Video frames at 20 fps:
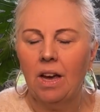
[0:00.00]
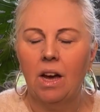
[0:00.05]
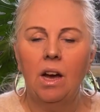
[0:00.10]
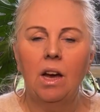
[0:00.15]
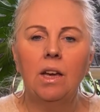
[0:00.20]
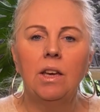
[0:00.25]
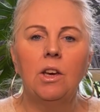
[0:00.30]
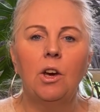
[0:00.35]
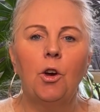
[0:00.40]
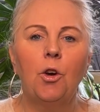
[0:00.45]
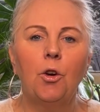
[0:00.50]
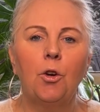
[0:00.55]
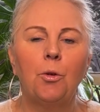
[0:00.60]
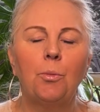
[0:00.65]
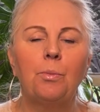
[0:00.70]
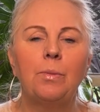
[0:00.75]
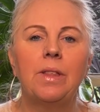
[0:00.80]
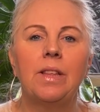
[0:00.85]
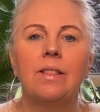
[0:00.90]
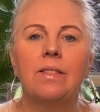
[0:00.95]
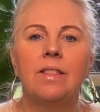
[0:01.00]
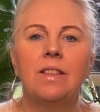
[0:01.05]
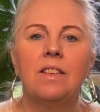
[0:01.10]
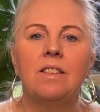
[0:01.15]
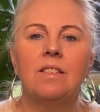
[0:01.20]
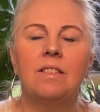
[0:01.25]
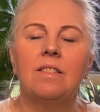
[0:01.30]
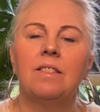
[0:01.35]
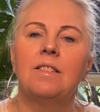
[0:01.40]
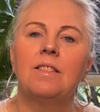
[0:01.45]
I hope that
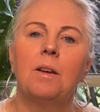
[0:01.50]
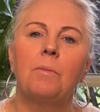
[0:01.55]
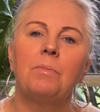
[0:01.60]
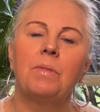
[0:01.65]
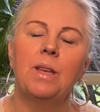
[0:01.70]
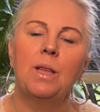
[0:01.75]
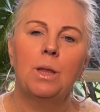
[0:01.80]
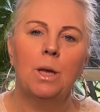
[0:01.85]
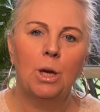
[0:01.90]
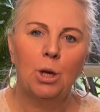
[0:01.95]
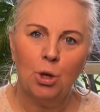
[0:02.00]
this is something that